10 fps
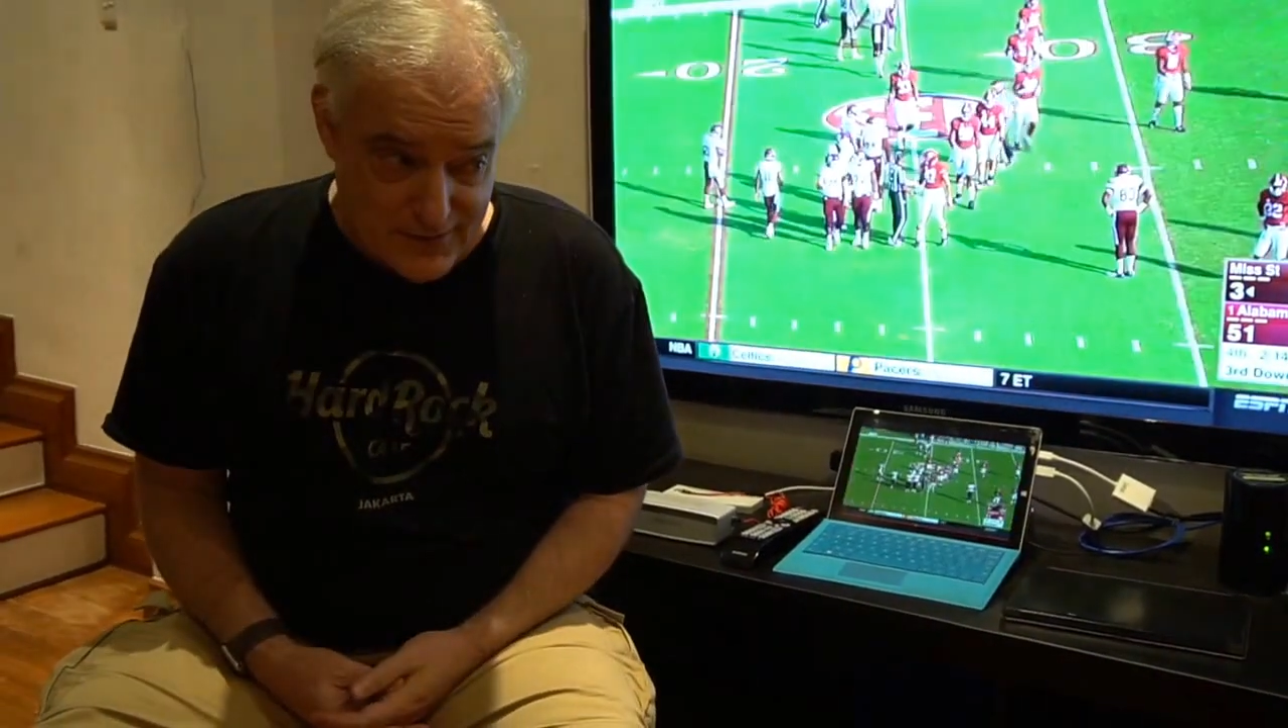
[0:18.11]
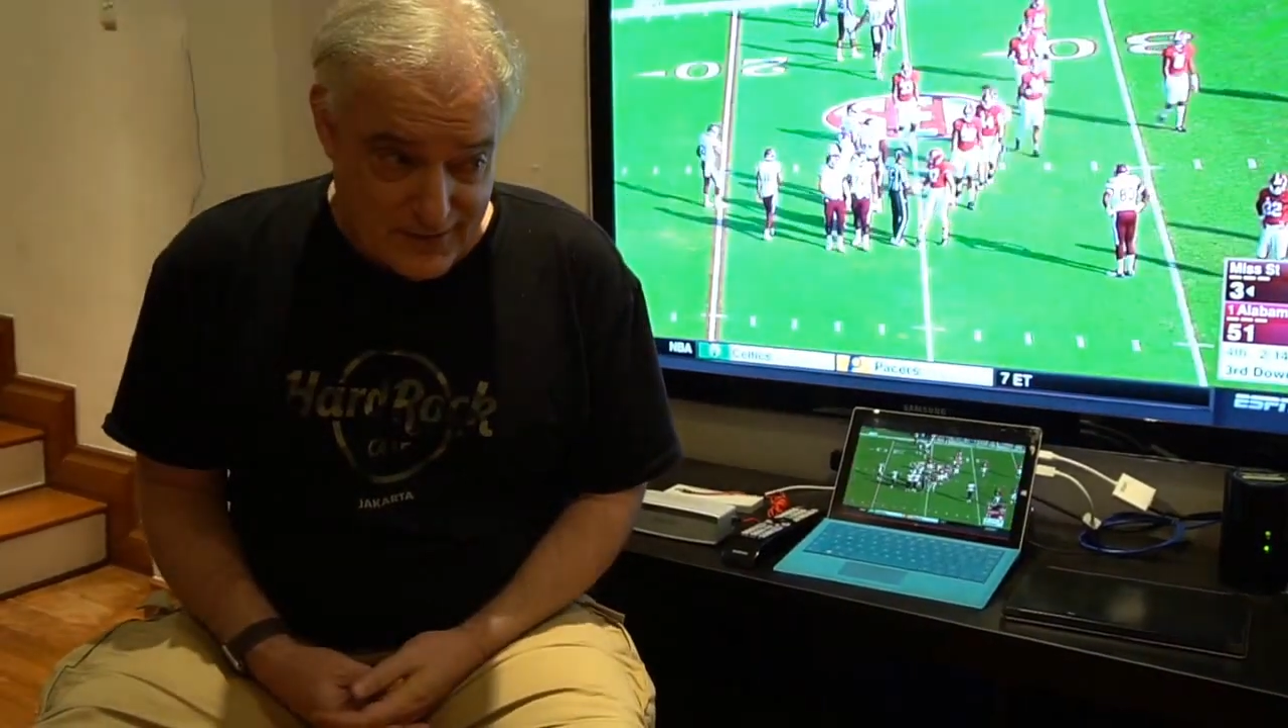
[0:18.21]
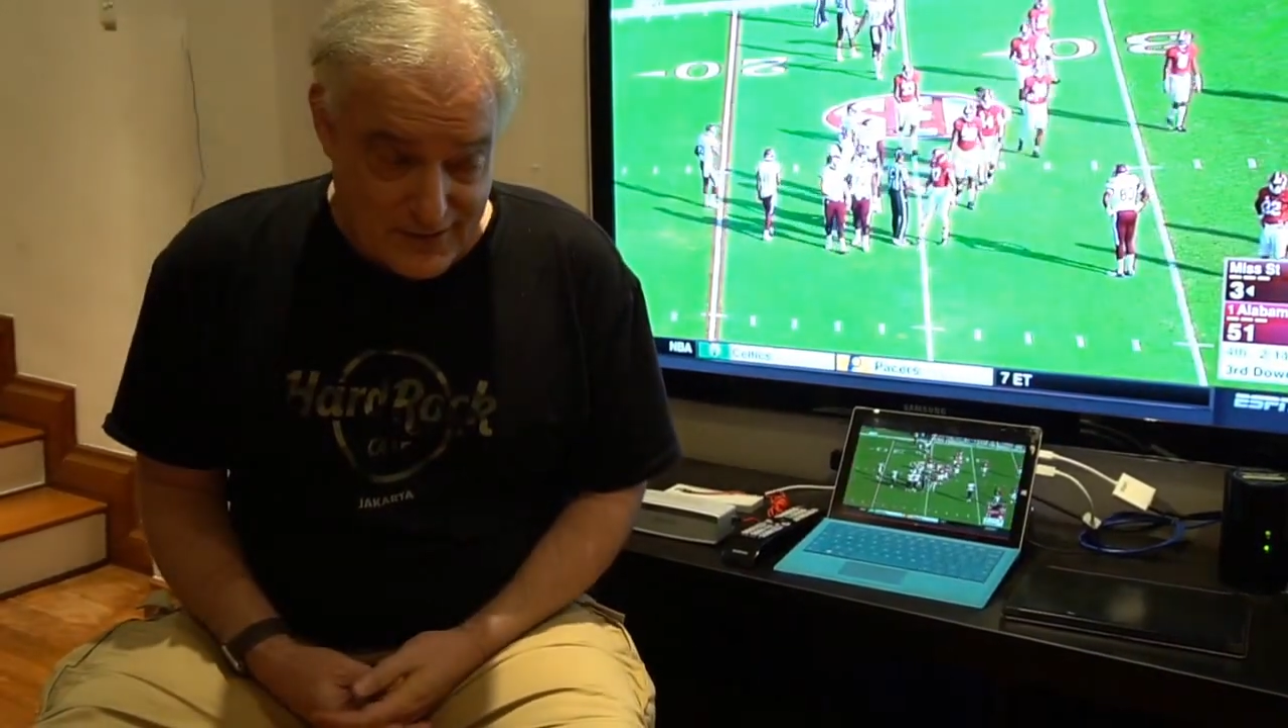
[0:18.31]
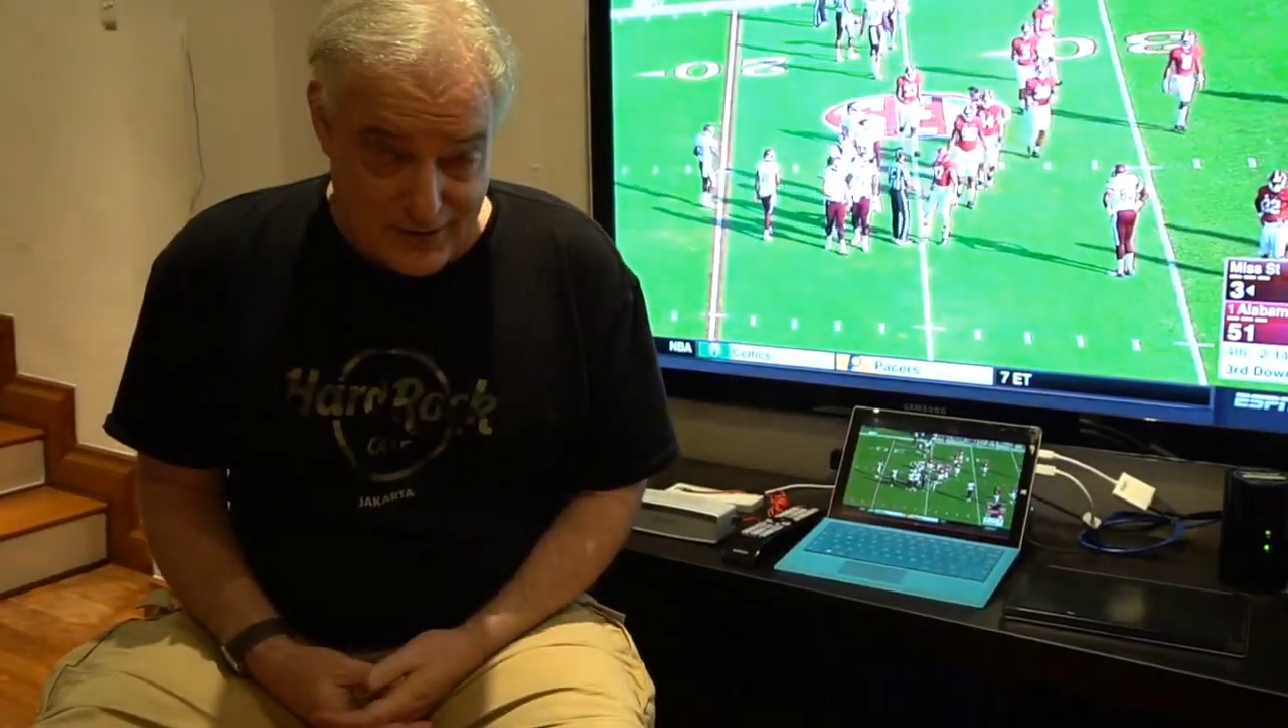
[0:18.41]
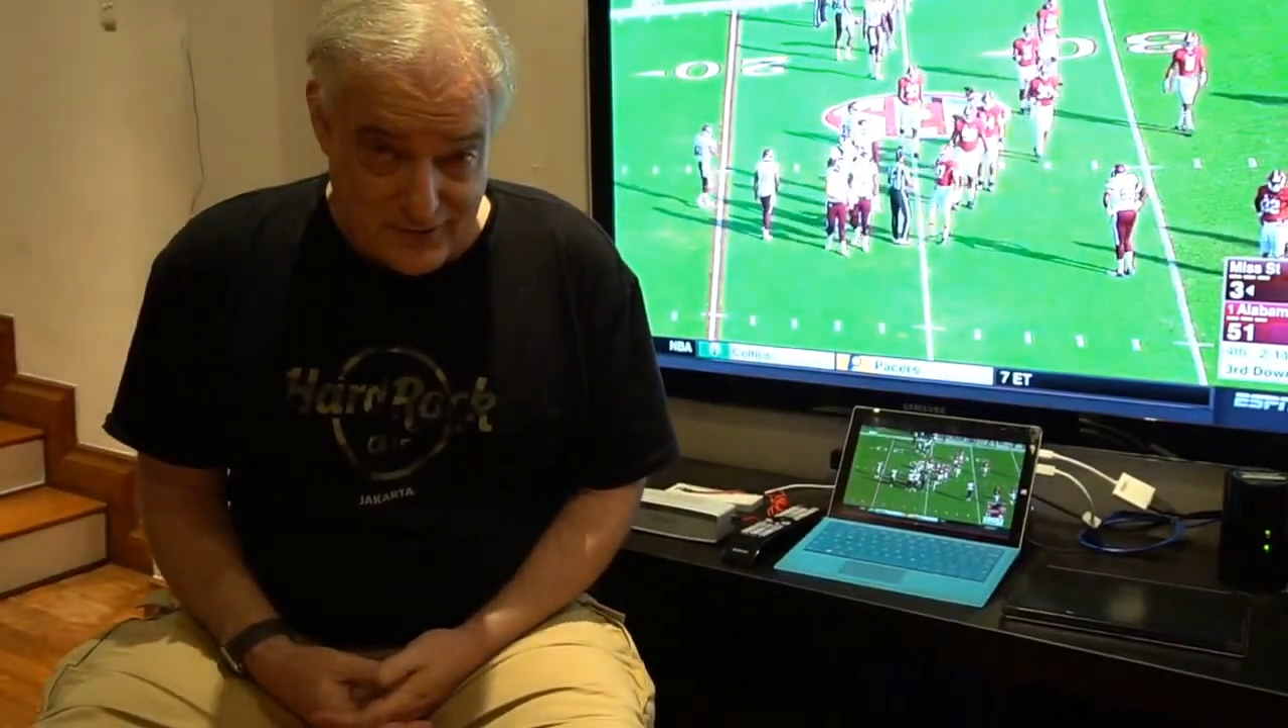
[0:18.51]

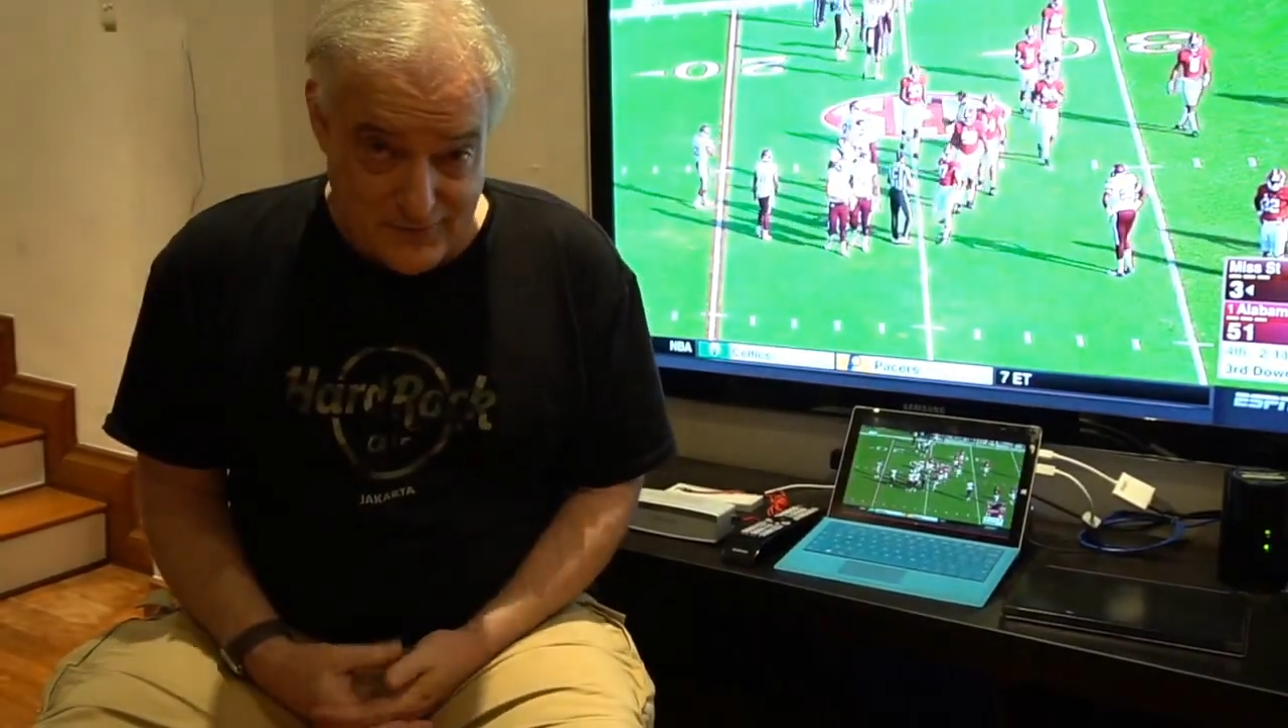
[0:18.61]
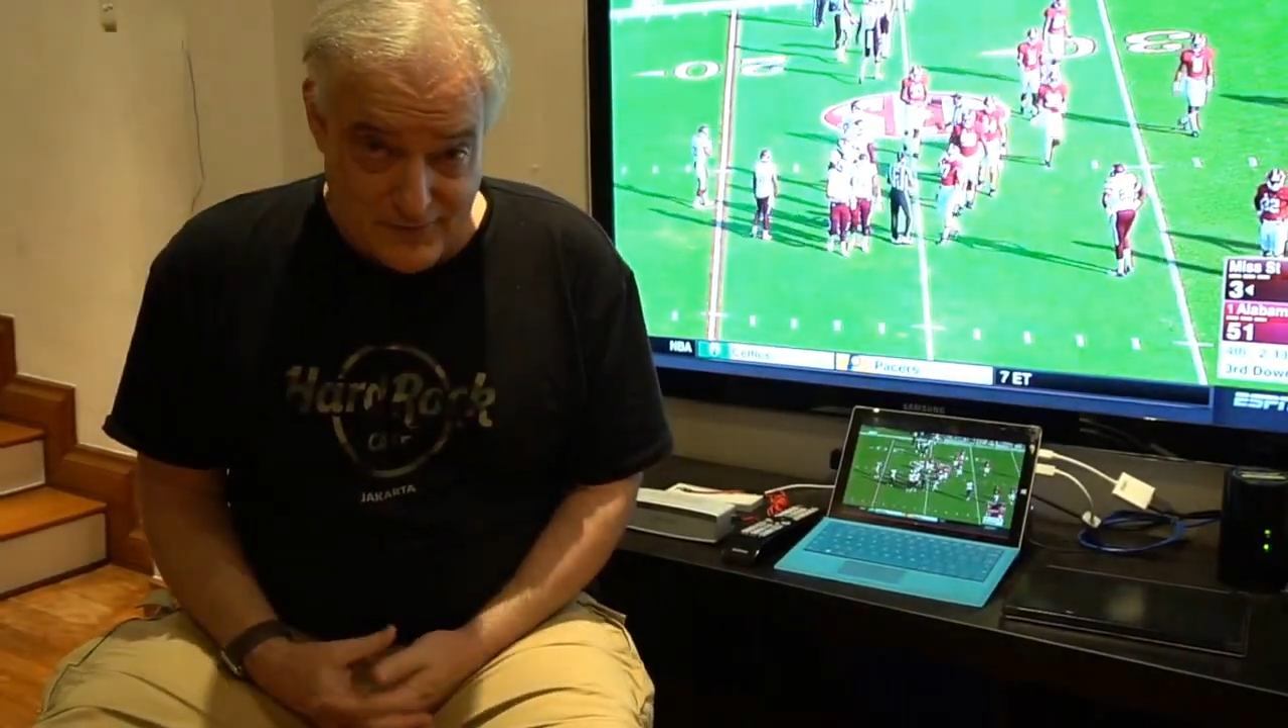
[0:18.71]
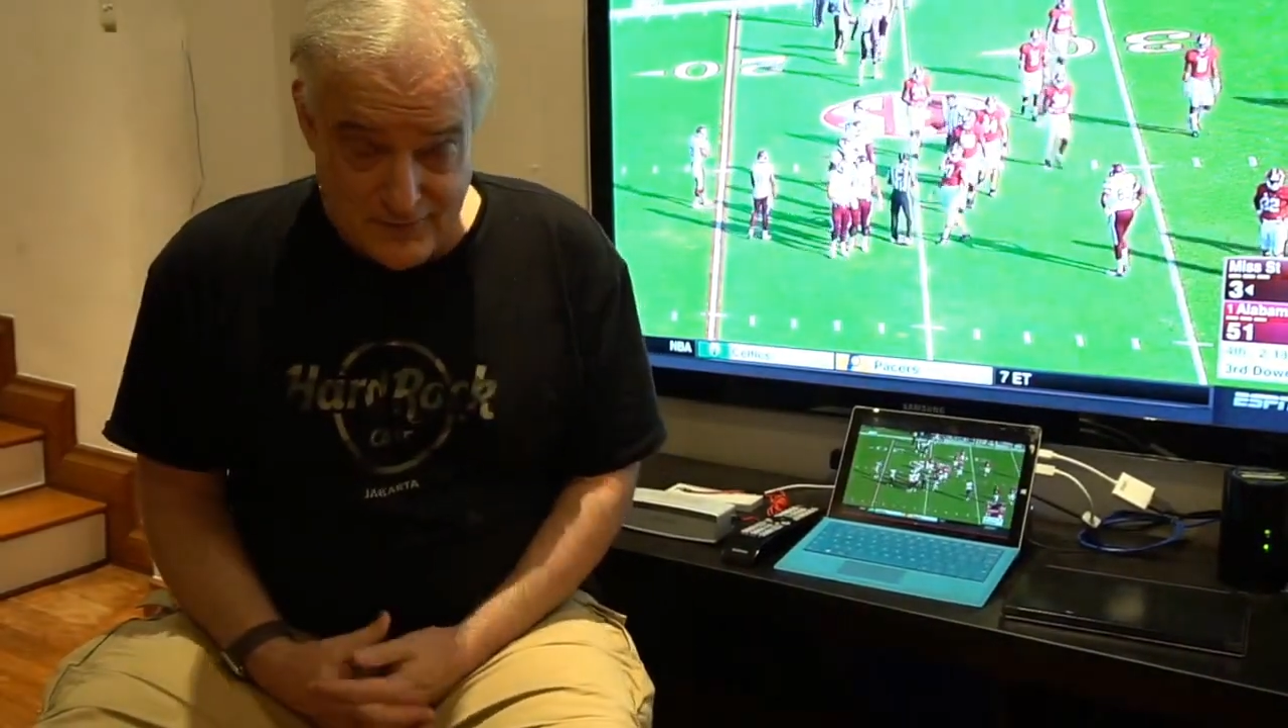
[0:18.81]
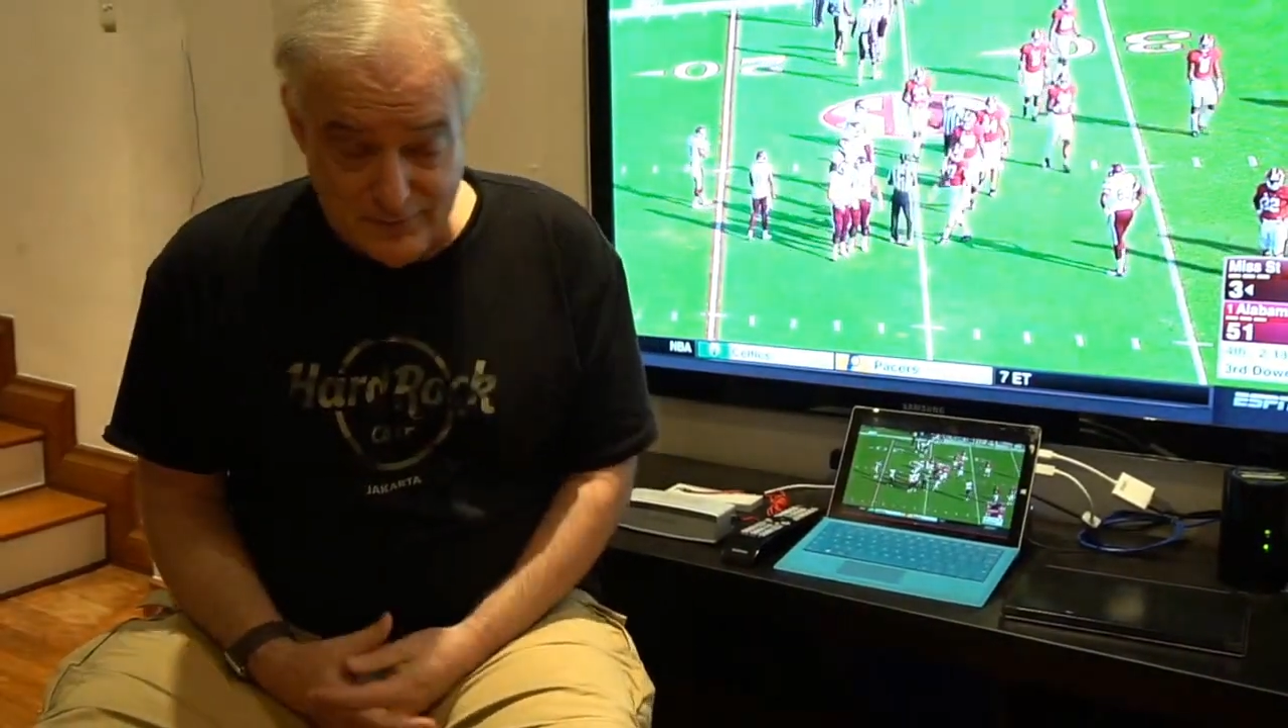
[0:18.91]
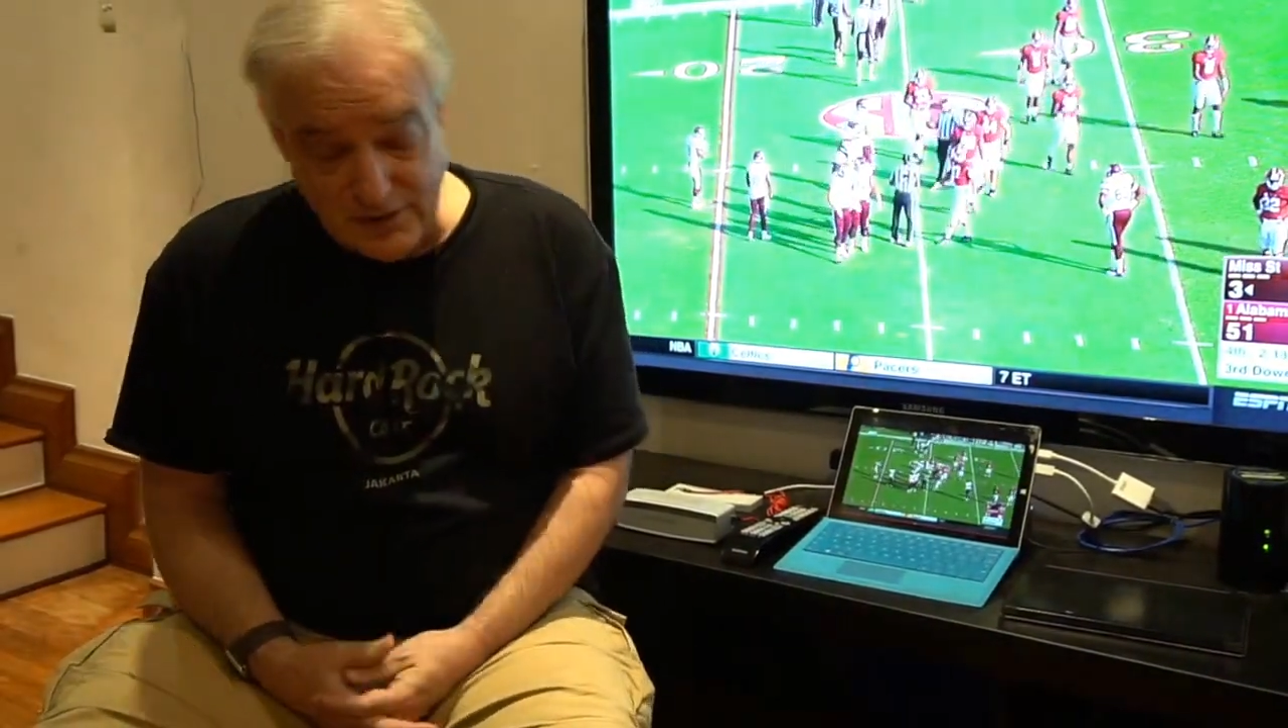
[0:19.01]
kind of.
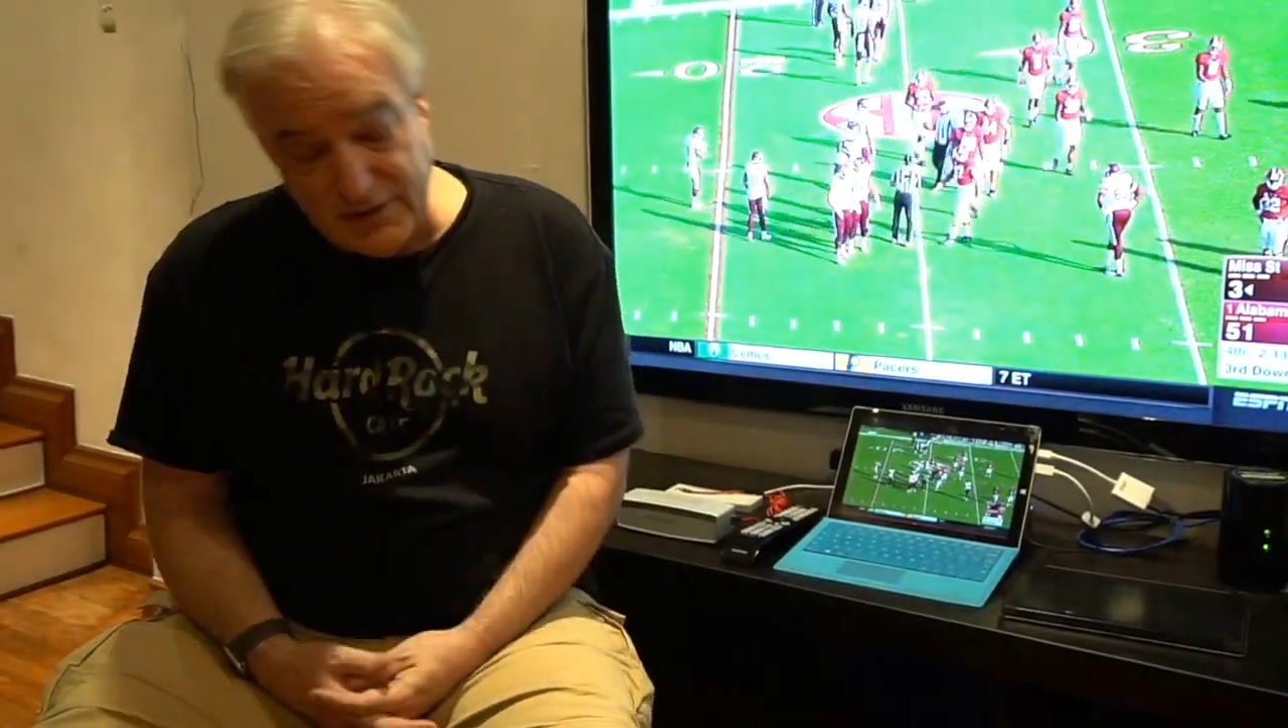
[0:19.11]
But